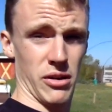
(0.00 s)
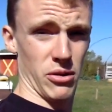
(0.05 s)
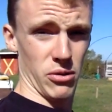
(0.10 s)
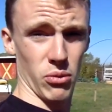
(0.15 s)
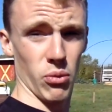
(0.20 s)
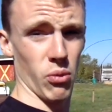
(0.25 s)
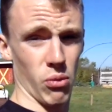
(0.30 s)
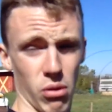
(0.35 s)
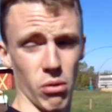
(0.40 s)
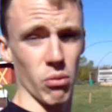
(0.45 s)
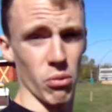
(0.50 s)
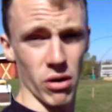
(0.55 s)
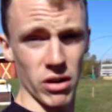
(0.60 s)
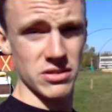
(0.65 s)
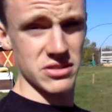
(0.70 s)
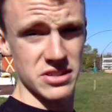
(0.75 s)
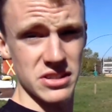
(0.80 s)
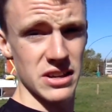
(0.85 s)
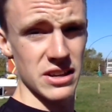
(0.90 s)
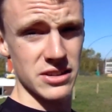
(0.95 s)

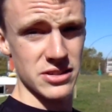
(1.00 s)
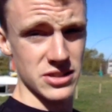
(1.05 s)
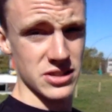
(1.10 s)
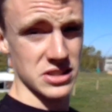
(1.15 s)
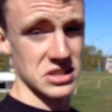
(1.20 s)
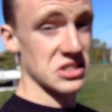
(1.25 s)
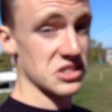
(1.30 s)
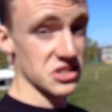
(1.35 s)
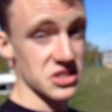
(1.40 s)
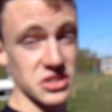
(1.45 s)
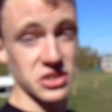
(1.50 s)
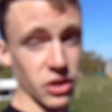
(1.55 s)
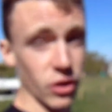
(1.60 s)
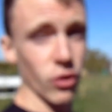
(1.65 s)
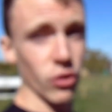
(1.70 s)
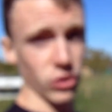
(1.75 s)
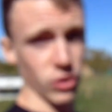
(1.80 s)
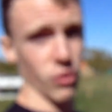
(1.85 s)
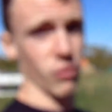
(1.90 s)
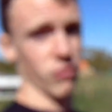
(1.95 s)
What's this?
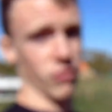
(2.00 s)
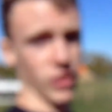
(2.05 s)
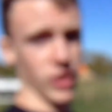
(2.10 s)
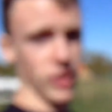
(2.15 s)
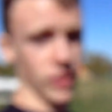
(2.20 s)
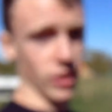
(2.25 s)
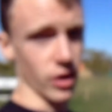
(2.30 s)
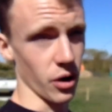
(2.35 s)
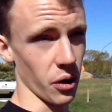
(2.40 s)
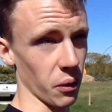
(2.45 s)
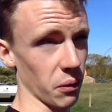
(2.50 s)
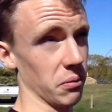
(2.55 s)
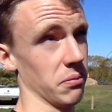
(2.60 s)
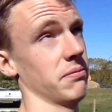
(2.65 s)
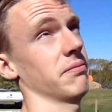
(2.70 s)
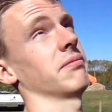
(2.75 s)
Still no video.